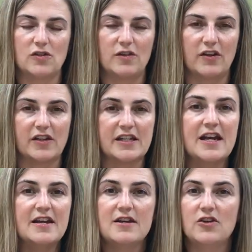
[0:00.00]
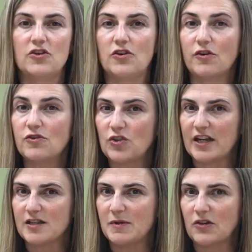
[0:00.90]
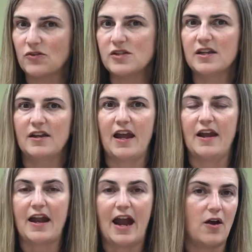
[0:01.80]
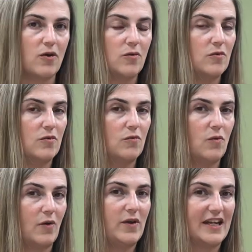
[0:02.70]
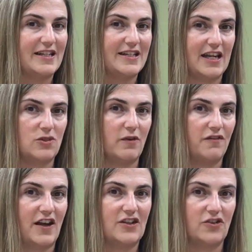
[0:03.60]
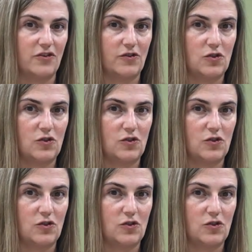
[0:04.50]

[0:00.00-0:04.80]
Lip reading: So there is neurotransmitters and what we can take to affect our